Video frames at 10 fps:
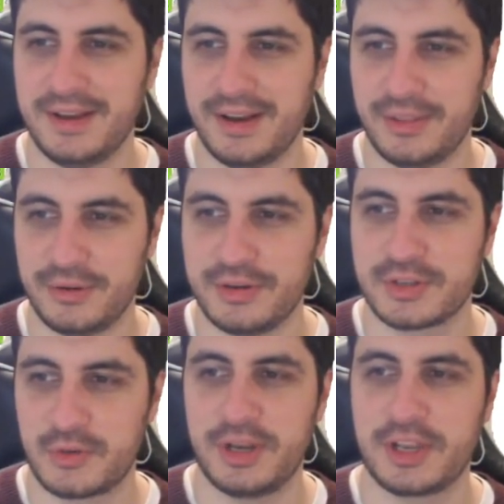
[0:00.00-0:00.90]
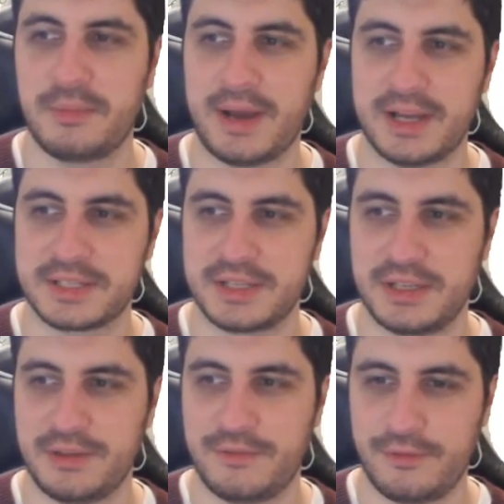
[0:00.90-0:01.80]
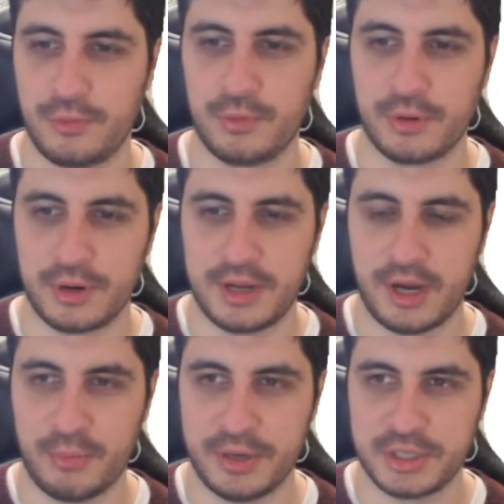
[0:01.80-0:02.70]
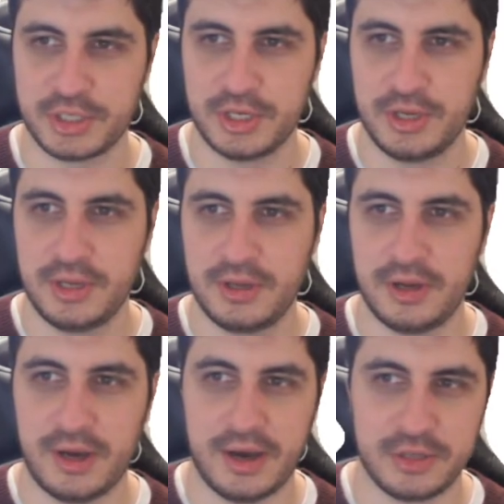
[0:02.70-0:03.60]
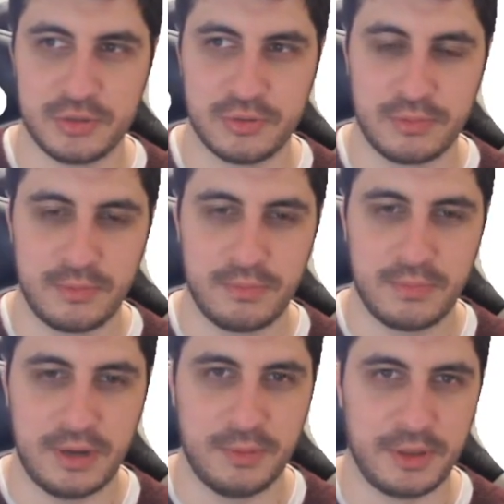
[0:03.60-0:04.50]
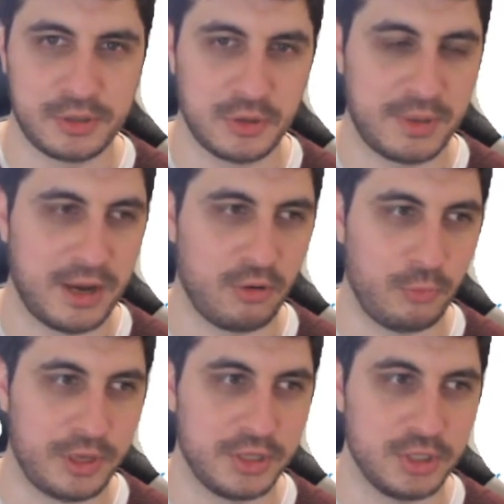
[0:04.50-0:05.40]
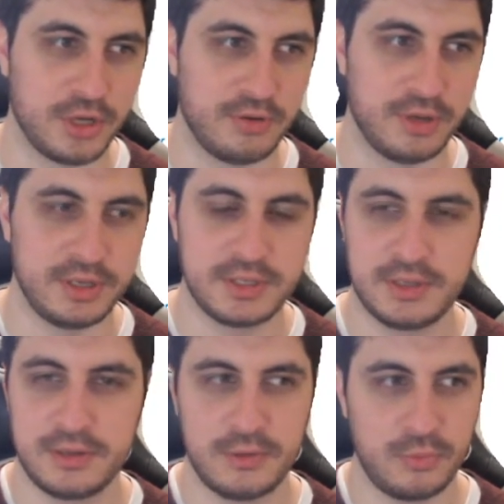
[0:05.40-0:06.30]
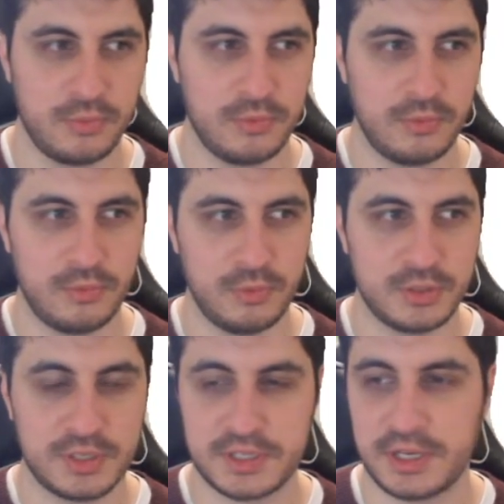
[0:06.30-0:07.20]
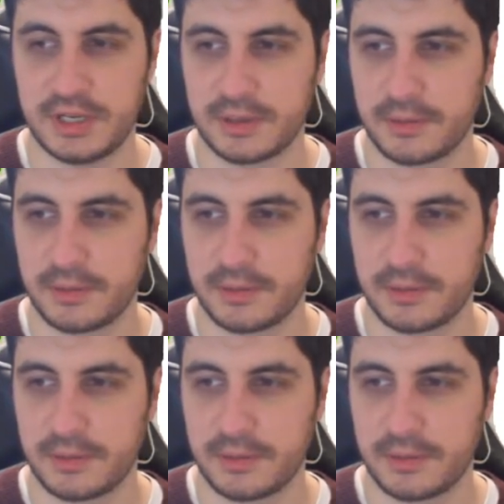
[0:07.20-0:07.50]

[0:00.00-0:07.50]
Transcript: There is quite a capacity for how much hydroelectric power we can generate, which is exciting.